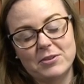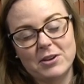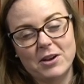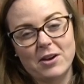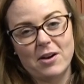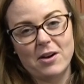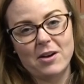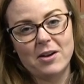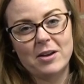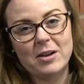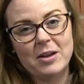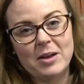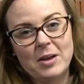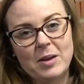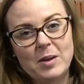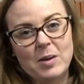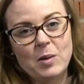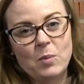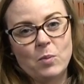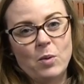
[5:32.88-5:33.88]
forgot
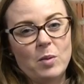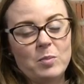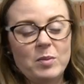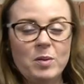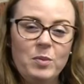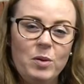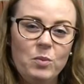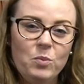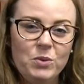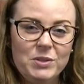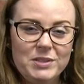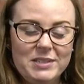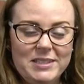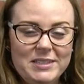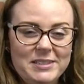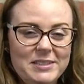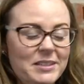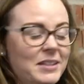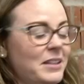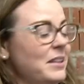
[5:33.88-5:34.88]
what my mum
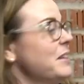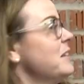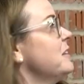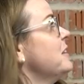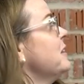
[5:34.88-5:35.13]
wanted to